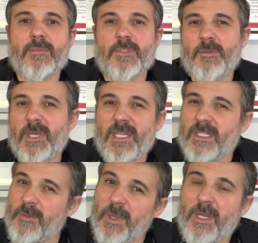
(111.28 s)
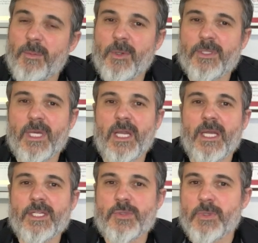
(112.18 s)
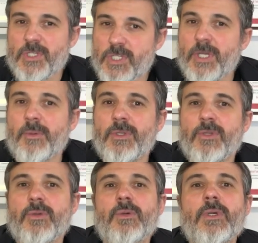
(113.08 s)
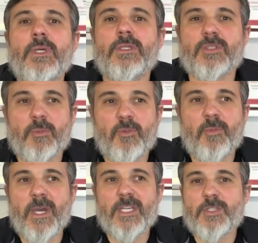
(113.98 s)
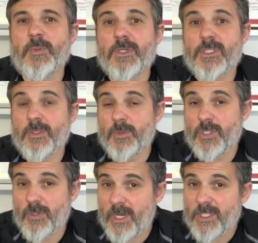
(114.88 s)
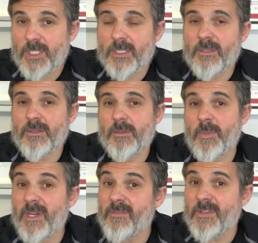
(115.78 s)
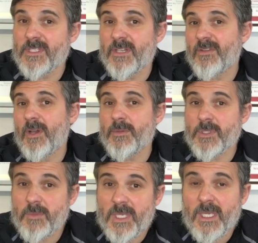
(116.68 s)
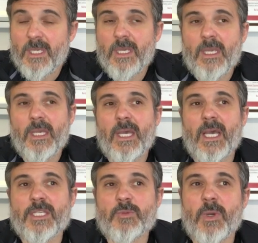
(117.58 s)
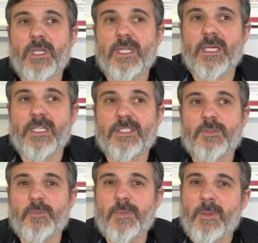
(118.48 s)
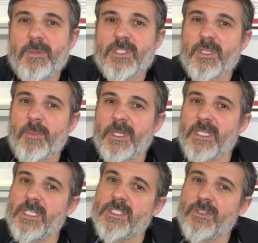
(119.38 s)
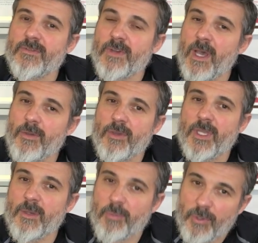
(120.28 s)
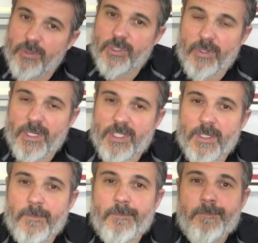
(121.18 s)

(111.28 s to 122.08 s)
to make it a debate about that. I just want to share with you some of my experiences with stretching, the benefits that have come to me, as well as maybe some ideas of how you can approach stretching.